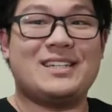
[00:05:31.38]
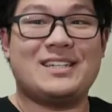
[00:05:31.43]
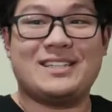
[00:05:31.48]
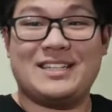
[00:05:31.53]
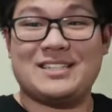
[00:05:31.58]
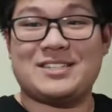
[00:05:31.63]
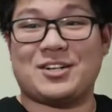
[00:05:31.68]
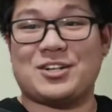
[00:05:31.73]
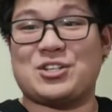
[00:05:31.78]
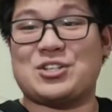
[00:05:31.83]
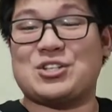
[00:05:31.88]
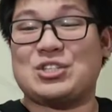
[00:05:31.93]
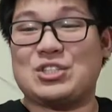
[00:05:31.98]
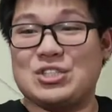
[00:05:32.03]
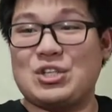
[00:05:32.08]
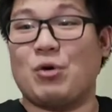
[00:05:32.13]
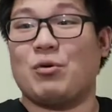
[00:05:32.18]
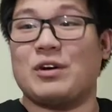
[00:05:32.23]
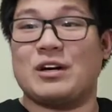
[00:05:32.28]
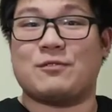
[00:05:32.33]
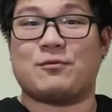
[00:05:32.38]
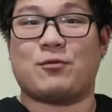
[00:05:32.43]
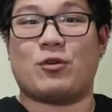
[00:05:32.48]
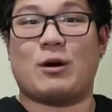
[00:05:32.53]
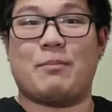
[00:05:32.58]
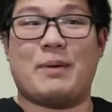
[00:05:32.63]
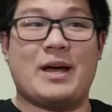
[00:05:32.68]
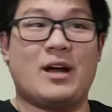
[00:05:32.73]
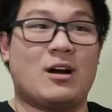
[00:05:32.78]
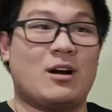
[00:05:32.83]
These are so good for
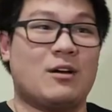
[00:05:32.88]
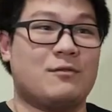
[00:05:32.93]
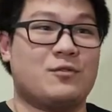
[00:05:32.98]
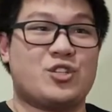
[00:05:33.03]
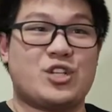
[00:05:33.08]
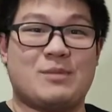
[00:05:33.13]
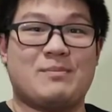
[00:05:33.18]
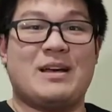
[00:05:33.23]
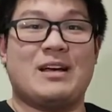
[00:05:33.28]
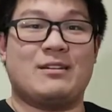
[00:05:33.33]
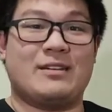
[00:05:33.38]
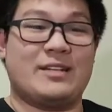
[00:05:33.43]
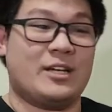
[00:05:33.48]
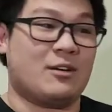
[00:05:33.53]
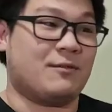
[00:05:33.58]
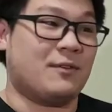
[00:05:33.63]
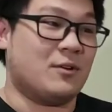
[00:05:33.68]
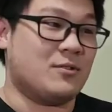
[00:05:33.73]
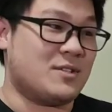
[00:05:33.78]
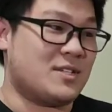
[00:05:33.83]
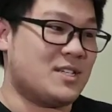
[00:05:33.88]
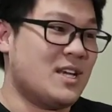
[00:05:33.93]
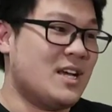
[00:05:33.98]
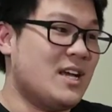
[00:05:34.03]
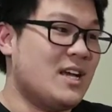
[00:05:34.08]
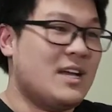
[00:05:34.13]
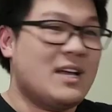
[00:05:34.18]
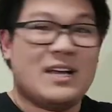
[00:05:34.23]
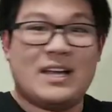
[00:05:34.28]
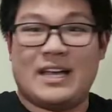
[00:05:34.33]
a pair of gym earphones.
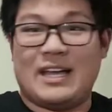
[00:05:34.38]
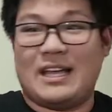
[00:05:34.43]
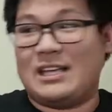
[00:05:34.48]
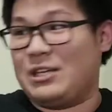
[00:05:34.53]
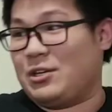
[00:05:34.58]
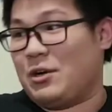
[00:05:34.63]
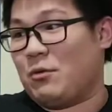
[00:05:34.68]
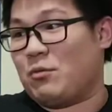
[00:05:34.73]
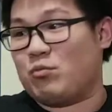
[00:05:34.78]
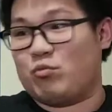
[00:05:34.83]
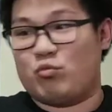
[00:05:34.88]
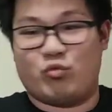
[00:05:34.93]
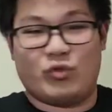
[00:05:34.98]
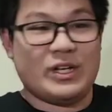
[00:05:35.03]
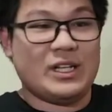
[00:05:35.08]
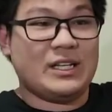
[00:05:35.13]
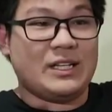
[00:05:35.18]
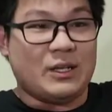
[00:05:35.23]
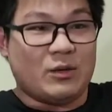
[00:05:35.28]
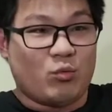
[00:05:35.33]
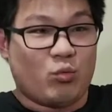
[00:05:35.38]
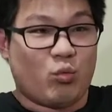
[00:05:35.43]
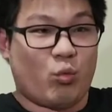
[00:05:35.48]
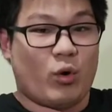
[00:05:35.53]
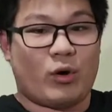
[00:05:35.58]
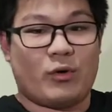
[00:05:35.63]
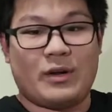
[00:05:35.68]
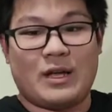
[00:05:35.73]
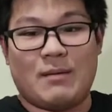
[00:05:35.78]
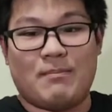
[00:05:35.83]
You don't really
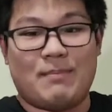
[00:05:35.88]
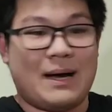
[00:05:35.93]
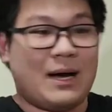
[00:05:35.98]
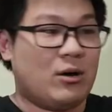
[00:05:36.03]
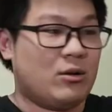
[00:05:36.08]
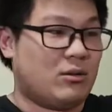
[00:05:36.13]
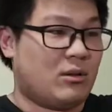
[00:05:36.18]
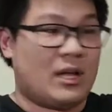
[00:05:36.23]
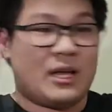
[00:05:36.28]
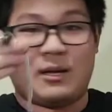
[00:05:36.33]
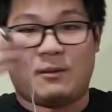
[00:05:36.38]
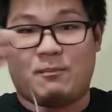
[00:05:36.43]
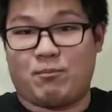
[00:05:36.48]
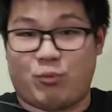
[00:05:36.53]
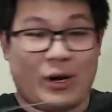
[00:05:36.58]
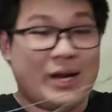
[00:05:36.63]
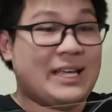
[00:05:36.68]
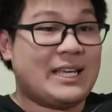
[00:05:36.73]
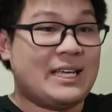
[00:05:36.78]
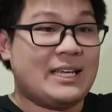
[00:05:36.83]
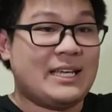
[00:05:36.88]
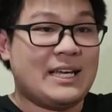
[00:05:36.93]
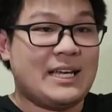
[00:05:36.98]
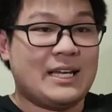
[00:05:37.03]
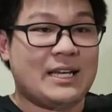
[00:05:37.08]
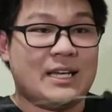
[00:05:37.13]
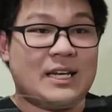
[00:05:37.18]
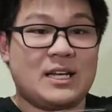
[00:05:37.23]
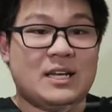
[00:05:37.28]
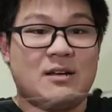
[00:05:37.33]
worry about like breaking
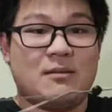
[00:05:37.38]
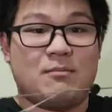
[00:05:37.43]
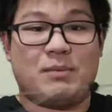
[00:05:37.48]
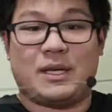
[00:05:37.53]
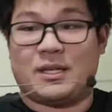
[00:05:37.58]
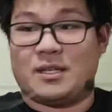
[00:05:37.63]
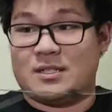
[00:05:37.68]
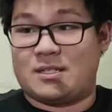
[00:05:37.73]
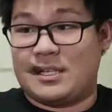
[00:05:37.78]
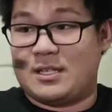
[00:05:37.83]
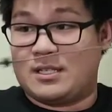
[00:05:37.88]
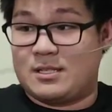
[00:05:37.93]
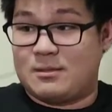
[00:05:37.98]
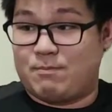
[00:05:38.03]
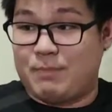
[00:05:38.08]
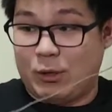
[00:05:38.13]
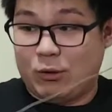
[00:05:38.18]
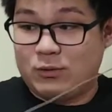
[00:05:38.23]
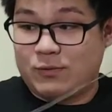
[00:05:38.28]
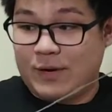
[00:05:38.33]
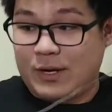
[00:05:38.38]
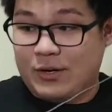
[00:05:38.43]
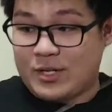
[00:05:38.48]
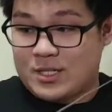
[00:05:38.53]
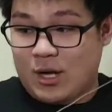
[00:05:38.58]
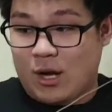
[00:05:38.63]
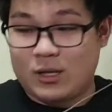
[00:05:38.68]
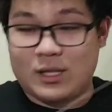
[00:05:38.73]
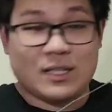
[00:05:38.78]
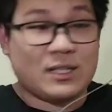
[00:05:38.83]
it because it's built very
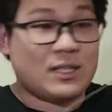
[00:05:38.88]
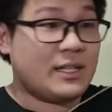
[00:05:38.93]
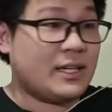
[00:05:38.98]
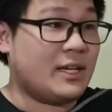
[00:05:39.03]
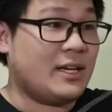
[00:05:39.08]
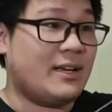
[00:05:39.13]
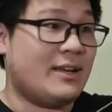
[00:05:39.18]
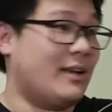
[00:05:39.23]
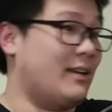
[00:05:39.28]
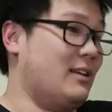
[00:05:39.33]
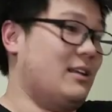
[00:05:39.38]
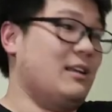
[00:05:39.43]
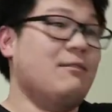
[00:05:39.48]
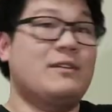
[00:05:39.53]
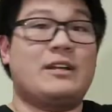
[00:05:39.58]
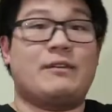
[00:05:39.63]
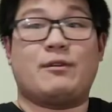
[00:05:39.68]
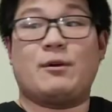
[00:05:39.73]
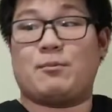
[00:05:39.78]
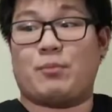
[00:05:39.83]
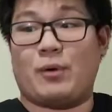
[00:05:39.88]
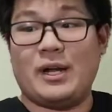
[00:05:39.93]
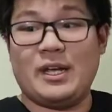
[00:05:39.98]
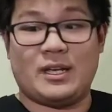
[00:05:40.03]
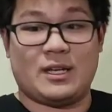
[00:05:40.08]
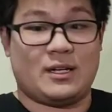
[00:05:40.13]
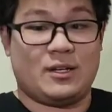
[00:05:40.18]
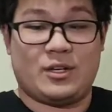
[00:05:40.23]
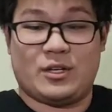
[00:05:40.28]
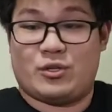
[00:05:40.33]
solidly, and even if you break
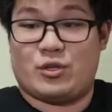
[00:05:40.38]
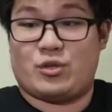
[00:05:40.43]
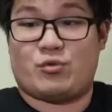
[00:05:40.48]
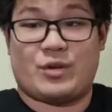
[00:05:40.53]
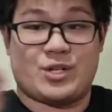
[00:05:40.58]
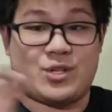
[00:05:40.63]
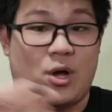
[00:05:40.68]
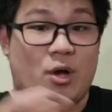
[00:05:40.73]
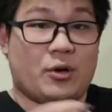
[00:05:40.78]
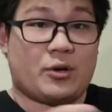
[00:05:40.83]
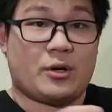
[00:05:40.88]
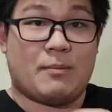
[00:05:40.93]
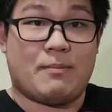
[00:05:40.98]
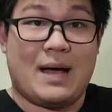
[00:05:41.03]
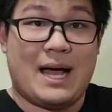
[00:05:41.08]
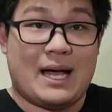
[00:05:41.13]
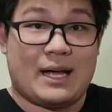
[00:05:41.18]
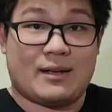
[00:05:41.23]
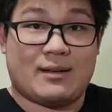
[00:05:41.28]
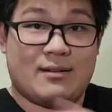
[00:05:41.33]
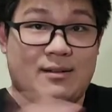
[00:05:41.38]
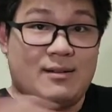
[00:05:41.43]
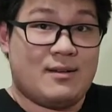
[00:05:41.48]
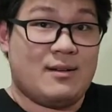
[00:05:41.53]
it, you can just resolder it back.